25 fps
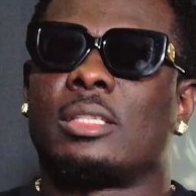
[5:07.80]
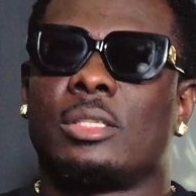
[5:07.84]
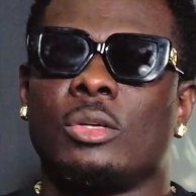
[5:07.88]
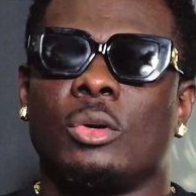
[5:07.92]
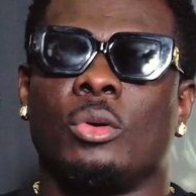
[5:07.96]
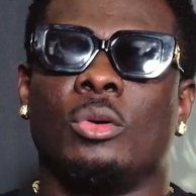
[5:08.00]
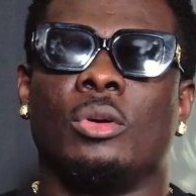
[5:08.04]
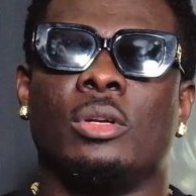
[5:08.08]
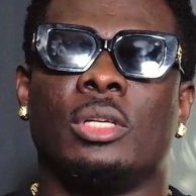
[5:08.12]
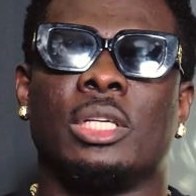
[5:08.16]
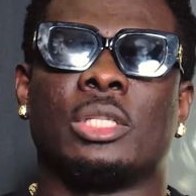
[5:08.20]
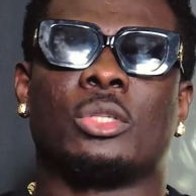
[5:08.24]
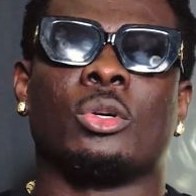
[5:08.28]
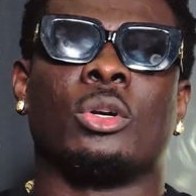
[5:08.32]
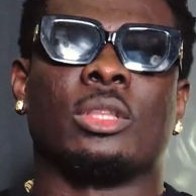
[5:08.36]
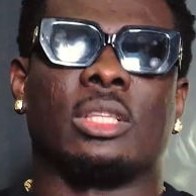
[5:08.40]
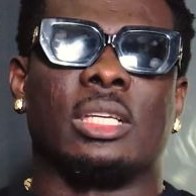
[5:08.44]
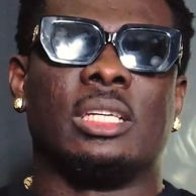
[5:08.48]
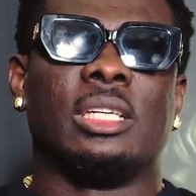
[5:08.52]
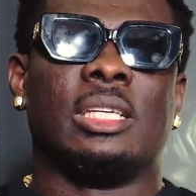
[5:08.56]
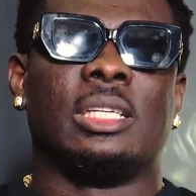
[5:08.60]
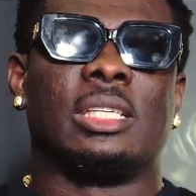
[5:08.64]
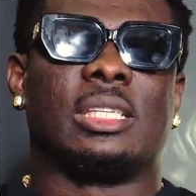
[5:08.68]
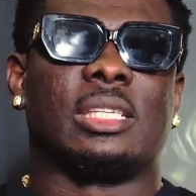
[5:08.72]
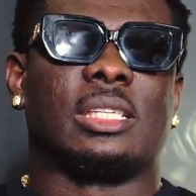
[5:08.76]
so this whole
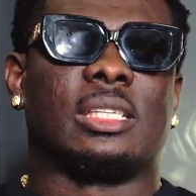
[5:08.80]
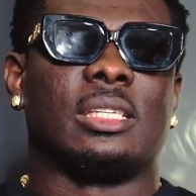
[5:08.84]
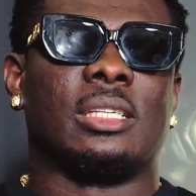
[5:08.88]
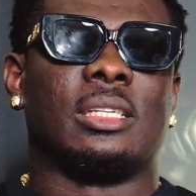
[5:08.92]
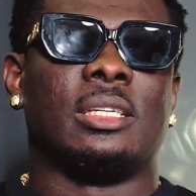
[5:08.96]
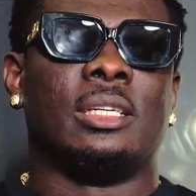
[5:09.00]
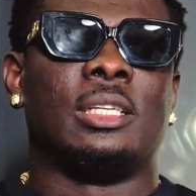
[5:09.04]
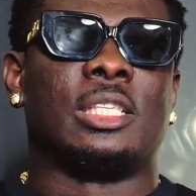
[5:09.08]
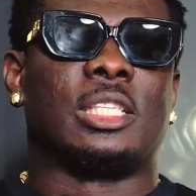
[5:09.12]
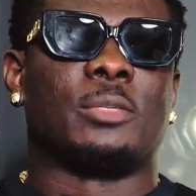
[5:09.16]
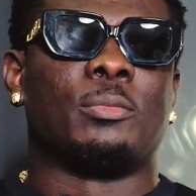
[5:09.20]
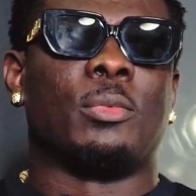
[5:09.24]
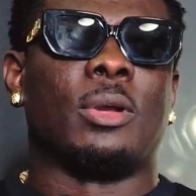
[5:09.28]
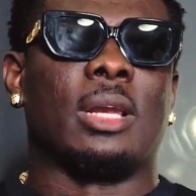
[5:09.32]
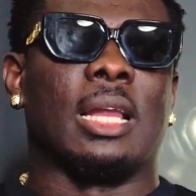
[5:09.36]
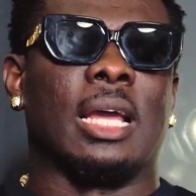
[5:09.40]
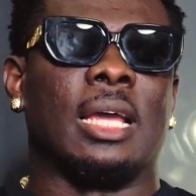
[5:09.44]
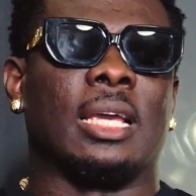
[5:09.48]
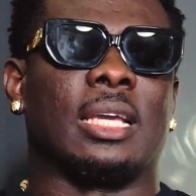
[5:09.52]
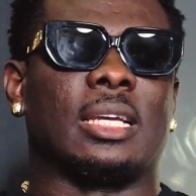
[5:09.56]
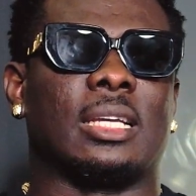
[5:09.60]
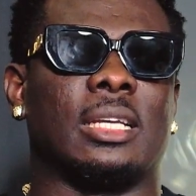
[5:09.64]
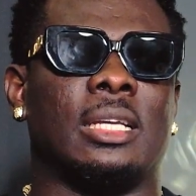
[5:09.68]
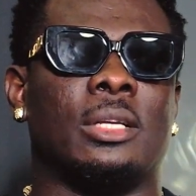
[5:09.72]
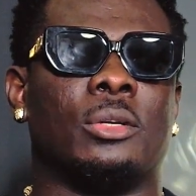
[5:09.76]
thing is it's more
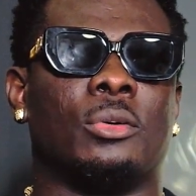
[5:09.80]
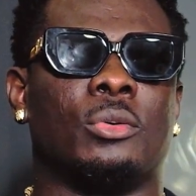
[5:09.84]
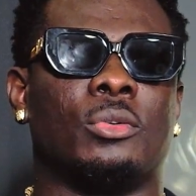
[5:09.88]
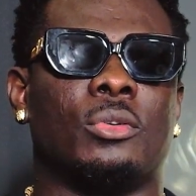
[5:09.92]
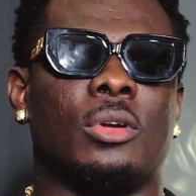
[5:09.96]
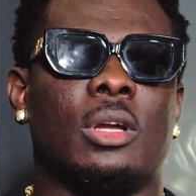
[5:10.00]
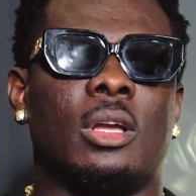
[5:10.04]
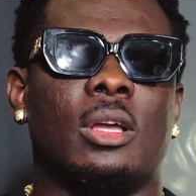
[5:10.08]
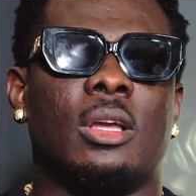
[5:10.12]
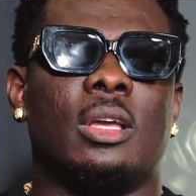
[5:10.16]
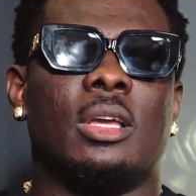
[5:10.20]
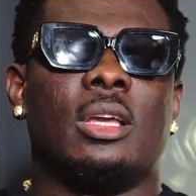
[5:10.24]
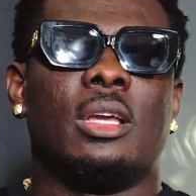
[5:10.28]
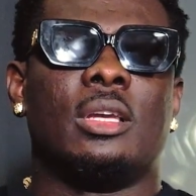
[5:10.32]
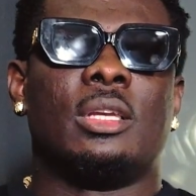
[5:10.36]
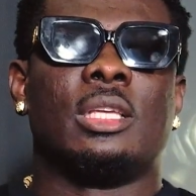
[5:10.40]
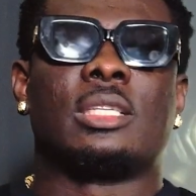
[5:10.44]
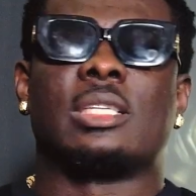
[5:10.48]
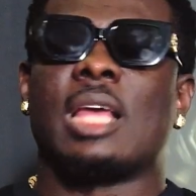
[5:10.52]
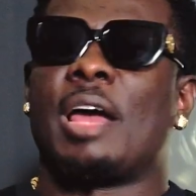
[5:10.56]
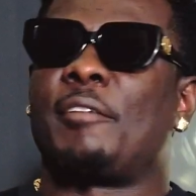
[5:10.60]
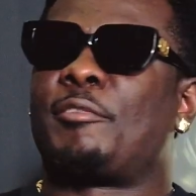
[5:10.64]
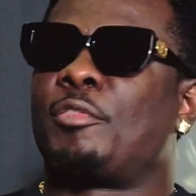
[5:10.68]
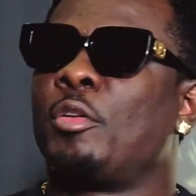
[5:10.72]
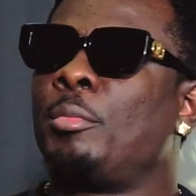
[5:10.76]
like, you know, this
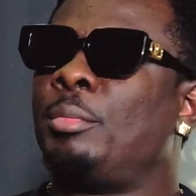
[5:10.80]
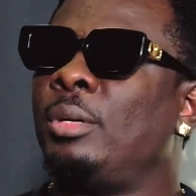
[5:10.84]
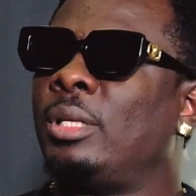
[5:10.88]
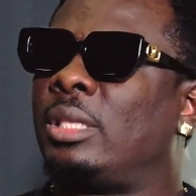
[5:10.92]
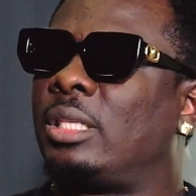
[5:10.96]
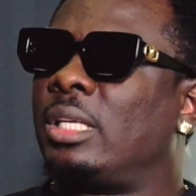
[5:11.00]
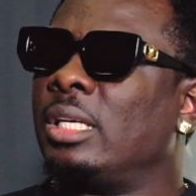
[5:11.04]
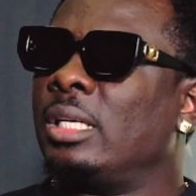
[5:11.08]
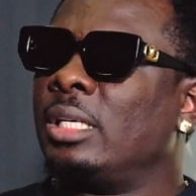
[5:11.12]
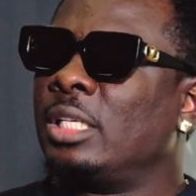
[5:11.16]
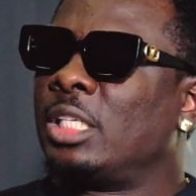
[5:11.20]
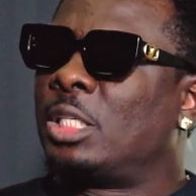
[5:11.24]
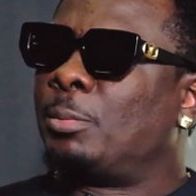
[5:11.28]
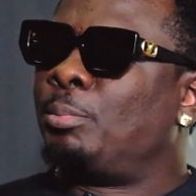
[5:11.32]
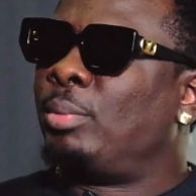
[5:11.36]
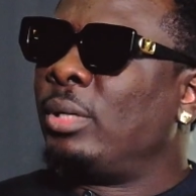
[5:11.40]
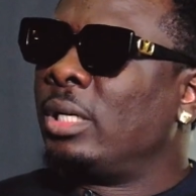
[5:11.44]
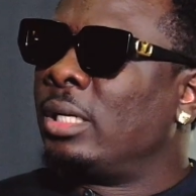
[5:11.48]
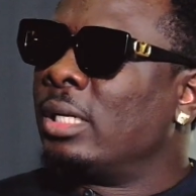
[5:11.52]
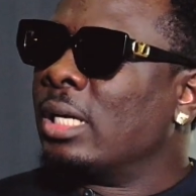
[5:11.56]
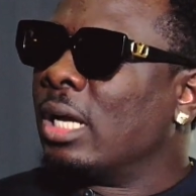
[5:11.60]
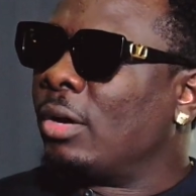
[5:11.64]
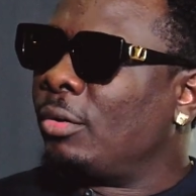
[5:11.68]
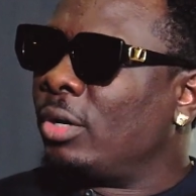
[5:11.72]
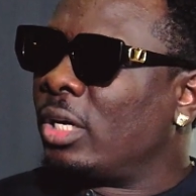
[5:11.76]
Afrobeat thing is
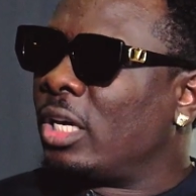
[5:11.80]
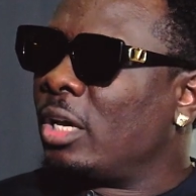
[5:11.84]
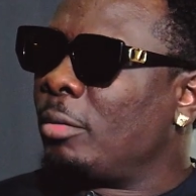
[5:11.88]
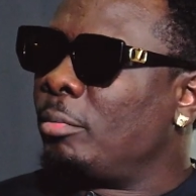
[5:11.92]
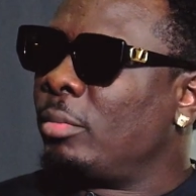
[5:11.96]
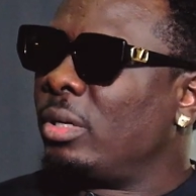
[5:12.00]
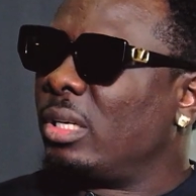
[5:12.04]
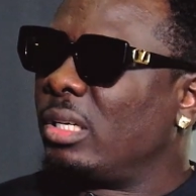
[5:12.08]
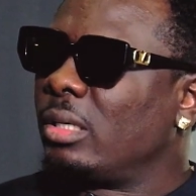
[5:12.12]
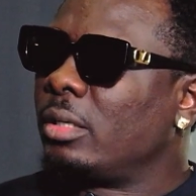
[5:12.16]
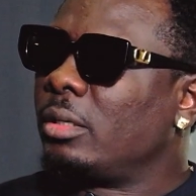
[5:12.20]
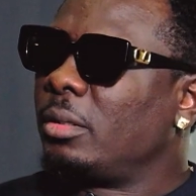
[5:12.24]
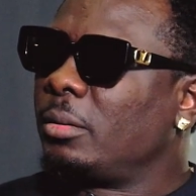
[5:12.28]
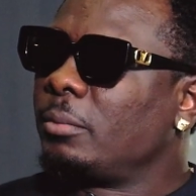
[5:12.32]
big now. You get me?